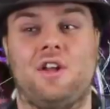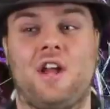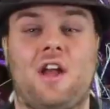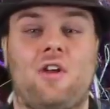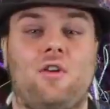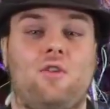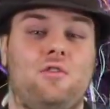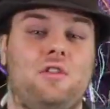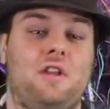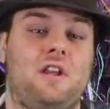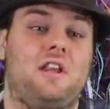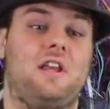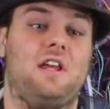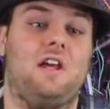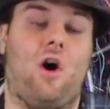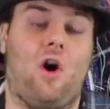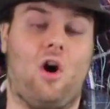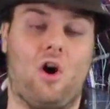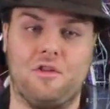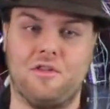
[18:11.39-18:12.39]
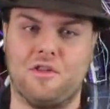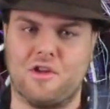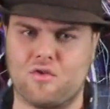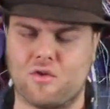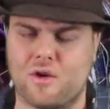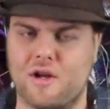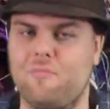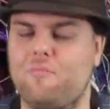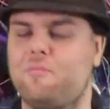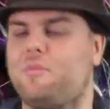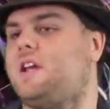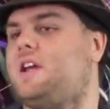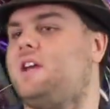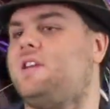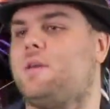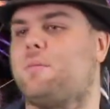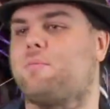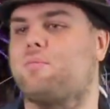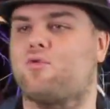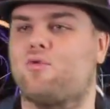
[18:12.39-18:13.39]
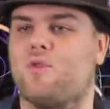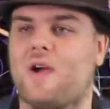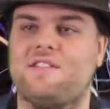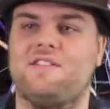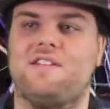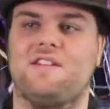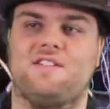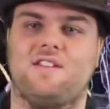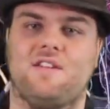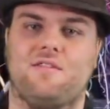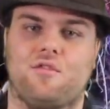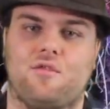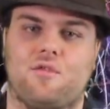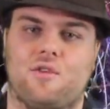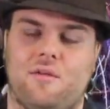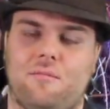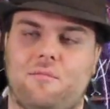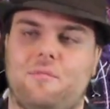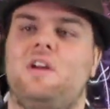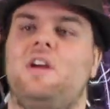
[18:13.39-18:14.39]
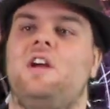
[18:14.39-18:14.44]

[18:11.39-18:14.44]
not only on the Grimm, but in the presence of Grimm